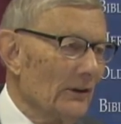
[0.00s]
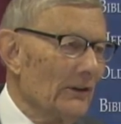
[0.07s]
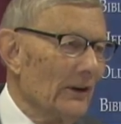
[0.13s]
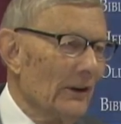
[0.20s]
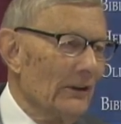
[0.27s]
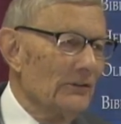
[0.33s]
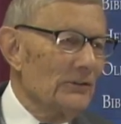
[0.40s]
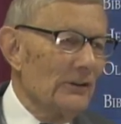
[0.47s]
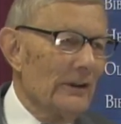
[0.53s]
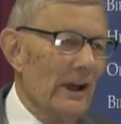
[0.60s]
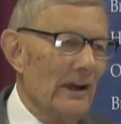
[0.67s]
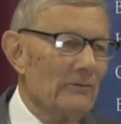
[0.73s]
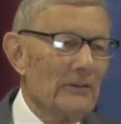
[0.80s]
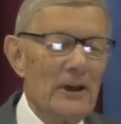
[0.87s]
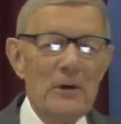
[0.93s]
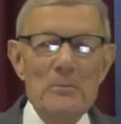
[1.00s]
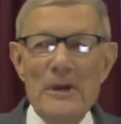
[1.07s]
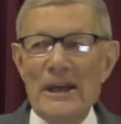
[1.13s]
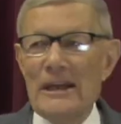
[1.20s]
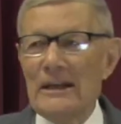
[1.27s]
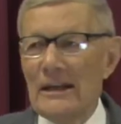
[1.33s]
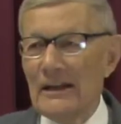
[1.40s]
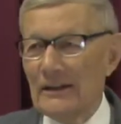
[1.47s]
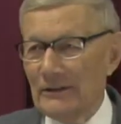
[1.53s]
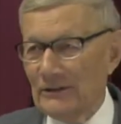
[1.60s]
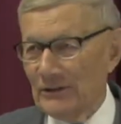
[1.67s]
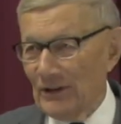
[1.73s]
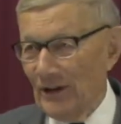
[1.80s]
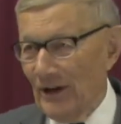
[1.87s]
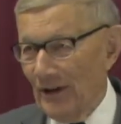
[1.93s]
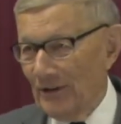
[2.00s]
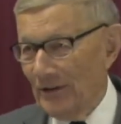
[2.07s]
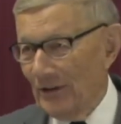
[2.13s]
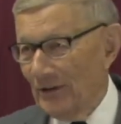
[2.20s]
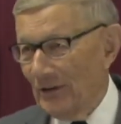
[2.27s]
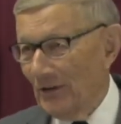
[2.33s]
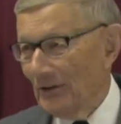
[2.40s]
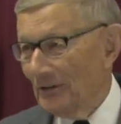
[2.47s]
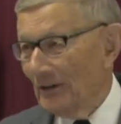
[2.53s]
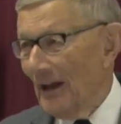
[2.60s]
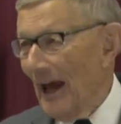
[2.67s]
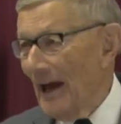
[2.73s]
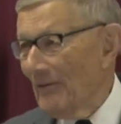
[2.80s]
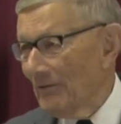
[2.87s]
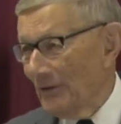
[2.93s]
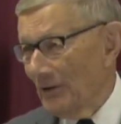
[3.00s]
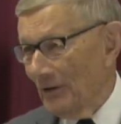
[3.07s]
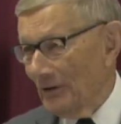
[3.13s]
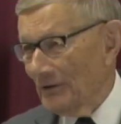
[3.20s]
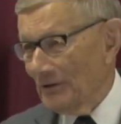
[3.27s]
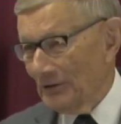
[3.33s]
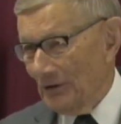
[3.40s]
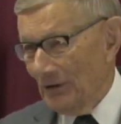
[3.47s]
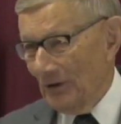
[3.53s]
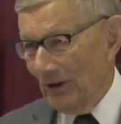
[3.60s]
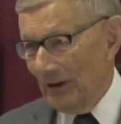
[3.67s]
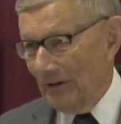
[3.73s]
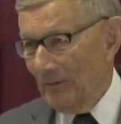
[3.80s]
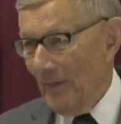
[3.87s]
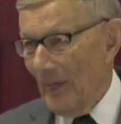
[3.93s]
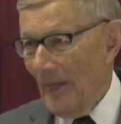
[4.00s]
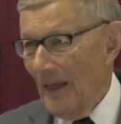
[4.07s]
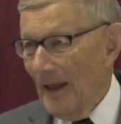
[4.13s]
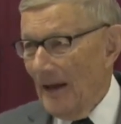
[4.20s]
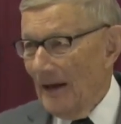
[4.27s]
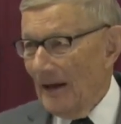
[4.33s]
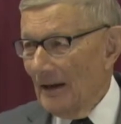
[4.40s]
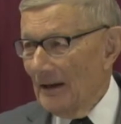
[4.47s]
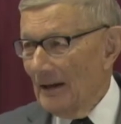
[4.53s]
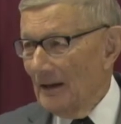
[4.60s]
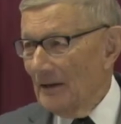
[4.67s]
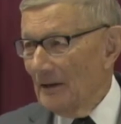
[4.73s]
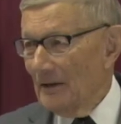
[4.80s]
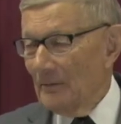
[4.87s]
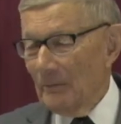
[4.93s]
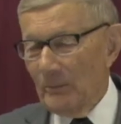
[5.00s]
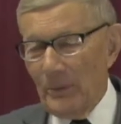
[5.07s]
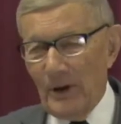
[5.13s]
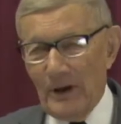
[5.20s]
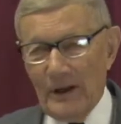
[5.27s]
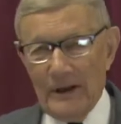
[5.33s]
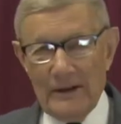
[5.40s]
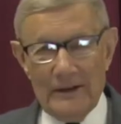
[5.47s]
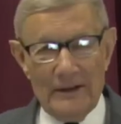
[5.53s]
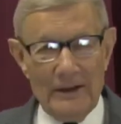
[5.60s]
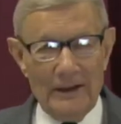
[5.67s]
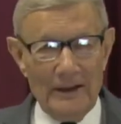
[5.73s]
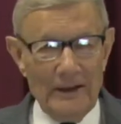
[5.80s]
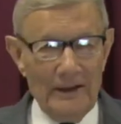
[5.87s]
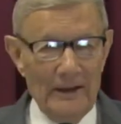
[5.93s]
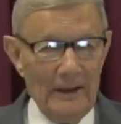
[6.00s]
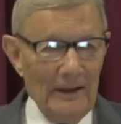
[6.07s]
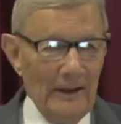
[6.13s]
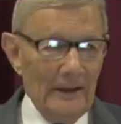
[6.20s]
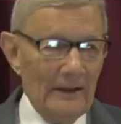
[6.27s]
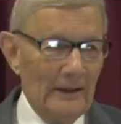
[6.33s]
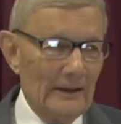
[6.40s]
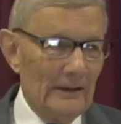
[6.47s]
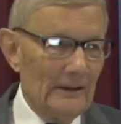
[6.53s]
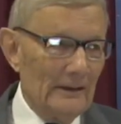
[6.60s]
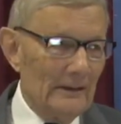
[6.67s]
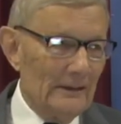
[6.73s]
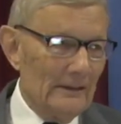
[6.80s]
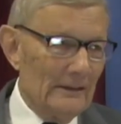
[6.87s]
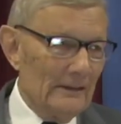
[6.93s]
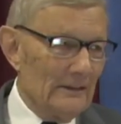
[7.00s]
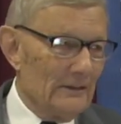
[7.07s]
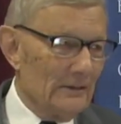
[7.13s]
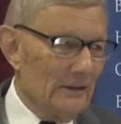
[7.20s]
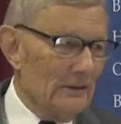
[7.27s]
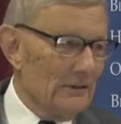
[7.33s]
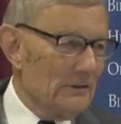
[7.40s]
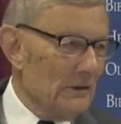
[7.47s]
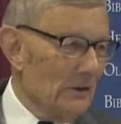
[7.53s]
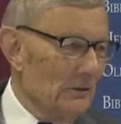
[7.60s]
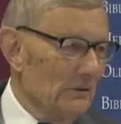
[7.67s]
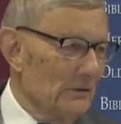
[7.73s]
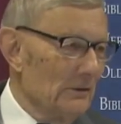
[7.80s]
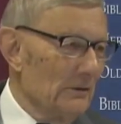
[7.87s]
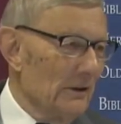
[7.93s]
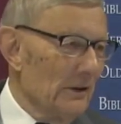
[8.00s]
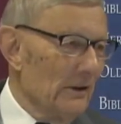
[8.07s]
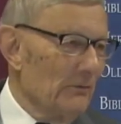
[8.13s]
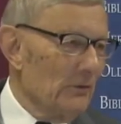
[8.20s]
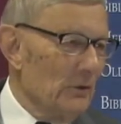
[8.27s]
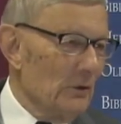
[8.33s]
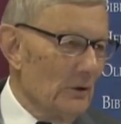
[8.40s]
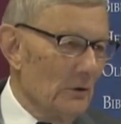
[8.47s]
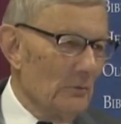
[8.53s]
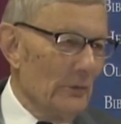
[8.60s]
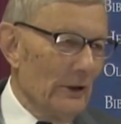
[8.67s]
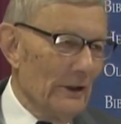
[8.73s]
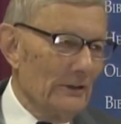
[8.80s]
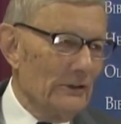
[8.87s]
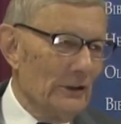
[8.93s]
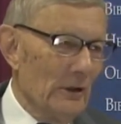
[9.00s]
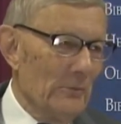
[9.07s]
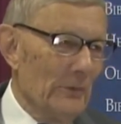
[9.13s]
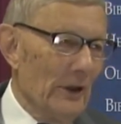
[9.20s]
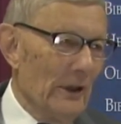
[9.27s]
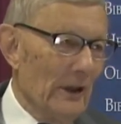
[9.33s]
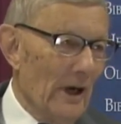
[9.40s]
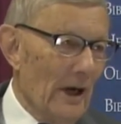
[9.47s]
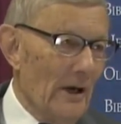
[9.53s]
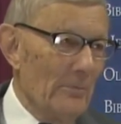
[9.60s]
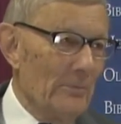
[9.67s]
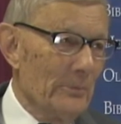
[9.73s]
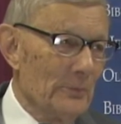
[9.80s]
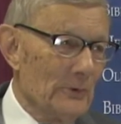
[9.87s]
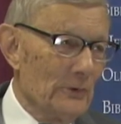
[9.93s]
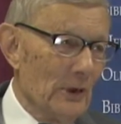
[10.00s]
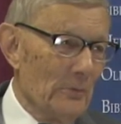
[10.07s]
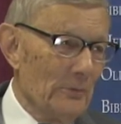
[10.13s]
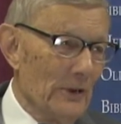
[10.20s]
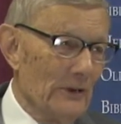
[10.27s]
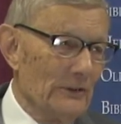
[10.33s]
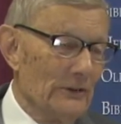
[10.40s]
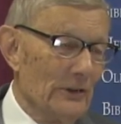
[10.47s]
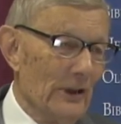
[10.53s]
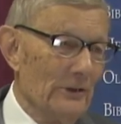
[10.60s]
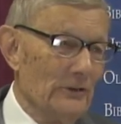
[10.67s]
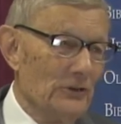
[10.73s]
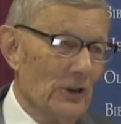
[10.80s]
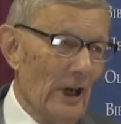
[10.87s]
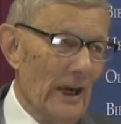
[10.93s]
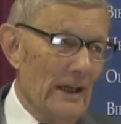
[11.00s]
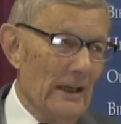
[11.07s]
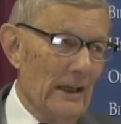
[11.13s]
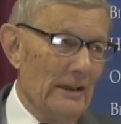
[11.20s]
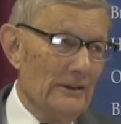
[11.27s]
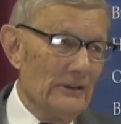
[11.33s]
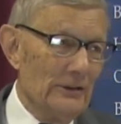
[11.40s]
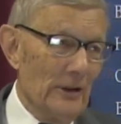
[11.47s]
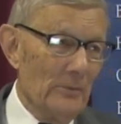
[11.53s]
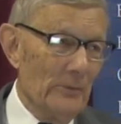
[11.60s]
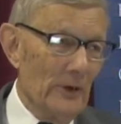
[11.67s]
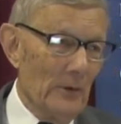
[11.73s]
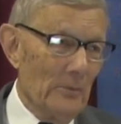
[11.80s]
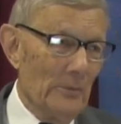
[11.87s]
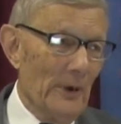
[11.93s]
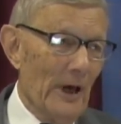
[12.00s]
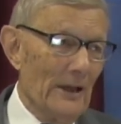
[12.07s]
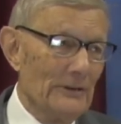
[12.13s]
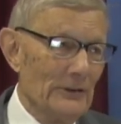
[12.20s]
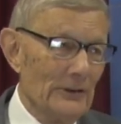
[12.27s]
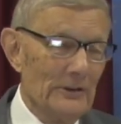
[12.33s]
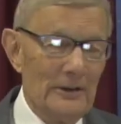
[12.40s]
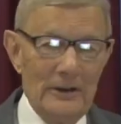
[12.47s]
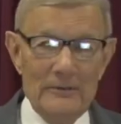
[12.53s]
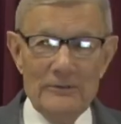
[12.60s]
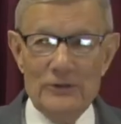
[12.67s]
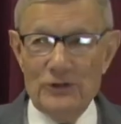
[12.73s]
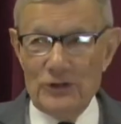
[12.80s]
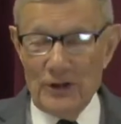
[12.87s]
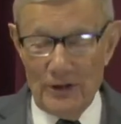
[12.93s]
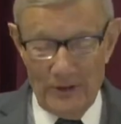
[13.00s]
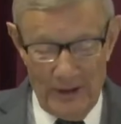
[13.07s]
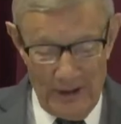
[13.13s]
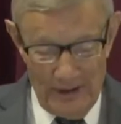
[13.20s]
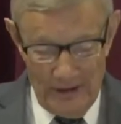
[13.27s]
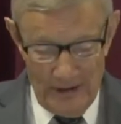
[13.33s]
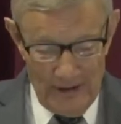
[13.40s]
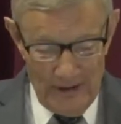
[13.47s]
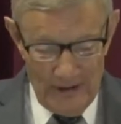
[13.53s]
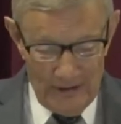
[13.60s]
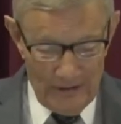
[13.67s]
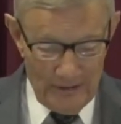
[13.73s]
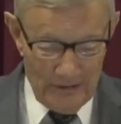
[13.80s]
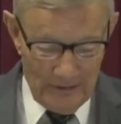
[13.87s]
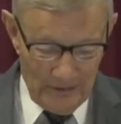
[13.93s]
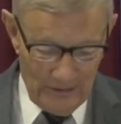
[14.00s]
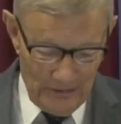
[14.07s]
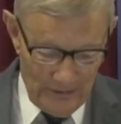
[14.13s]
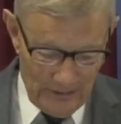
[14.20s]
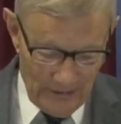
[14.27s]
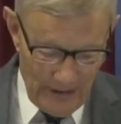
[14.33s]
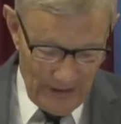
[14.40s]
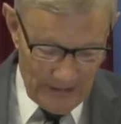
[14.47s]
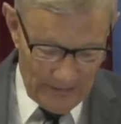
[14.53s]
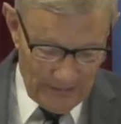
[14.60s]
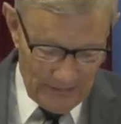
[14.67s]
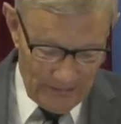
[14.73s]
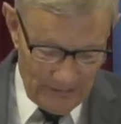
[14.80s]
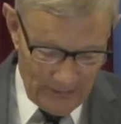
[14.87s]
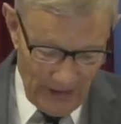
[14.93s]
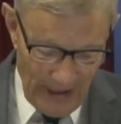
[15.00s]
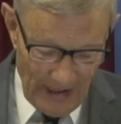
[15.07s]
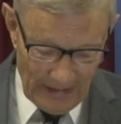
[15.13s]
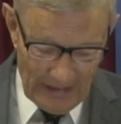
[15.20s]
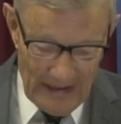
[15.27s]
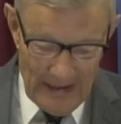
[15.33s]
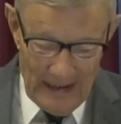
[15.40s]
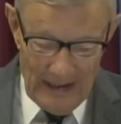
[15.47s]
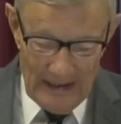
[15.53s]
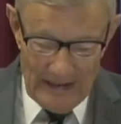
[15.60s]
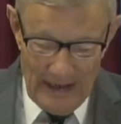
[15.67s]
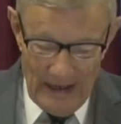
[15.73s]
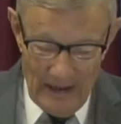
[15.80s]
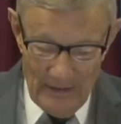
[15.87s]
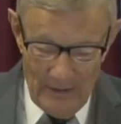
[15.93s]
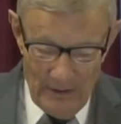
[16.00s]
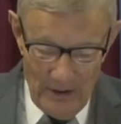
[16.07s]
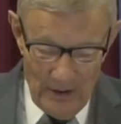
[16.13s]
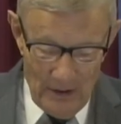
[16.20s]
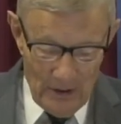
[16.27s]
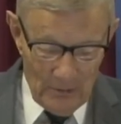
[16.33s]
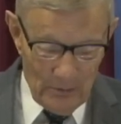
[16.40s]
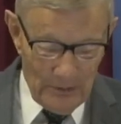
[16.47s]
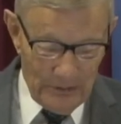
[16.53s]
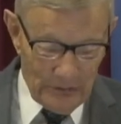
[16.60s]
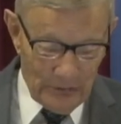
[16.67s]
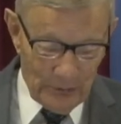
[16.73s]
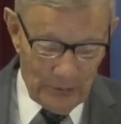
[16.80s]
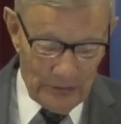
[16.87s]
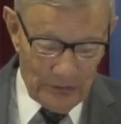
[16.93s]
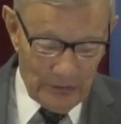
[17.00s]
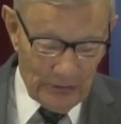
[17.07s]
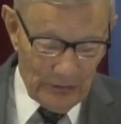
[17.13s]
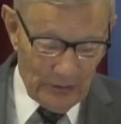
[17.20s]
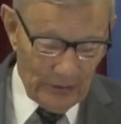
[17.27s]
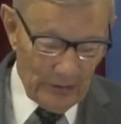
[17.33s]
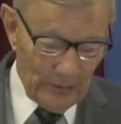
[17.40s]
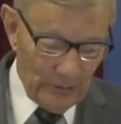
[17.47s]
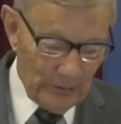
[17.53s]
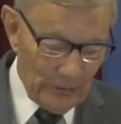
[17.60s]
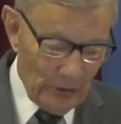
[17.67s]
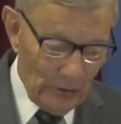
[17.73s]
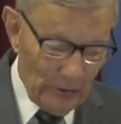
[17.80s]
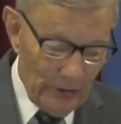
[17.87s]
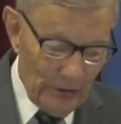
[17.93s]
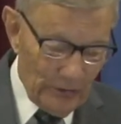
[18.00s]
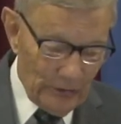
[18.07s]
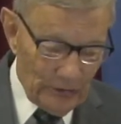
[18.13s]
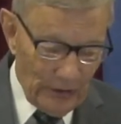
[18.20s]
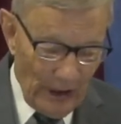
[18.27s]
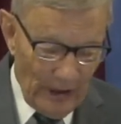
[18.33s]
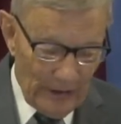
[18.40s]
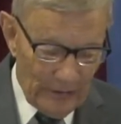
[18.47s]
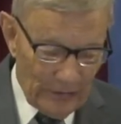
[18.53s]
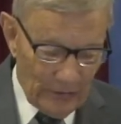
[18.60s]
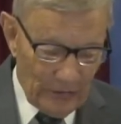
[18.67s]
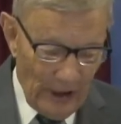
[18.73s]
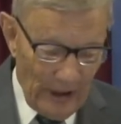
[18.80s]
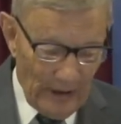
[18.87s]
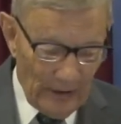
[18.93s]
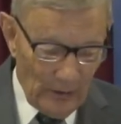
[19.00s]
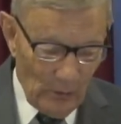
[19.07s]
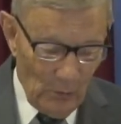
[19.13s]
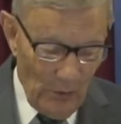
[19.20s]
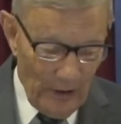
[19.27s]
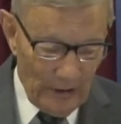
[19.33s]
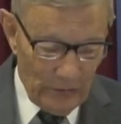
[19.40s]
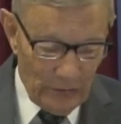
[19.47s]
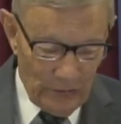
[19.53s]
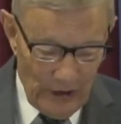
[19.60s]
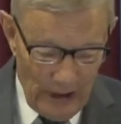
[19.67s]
you should have comedians on, you know. Laughter is good. Uh, but uh, uh, so, so if you can bring something up, something sunshiny, something positive, cheery, you, are on track. Now, we, we, so this starts cycle one,